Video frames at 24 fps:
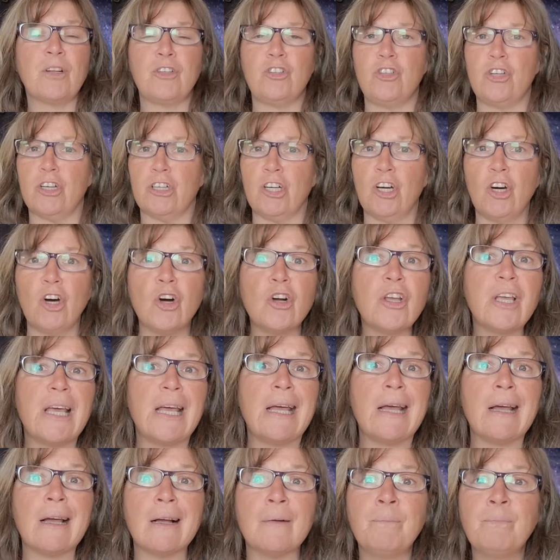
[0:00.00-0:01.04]
to
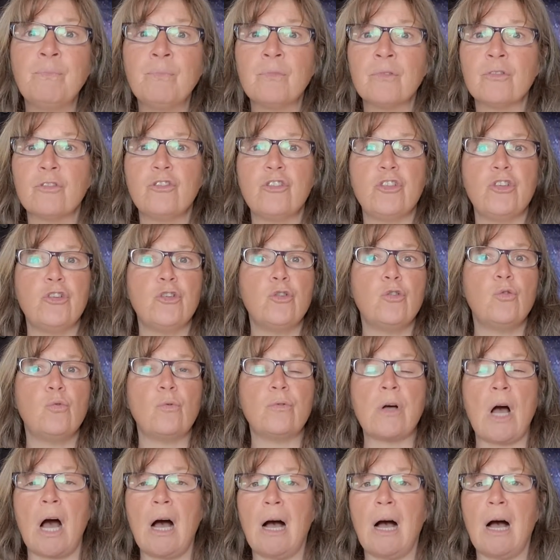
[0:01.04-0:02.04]
cooking, to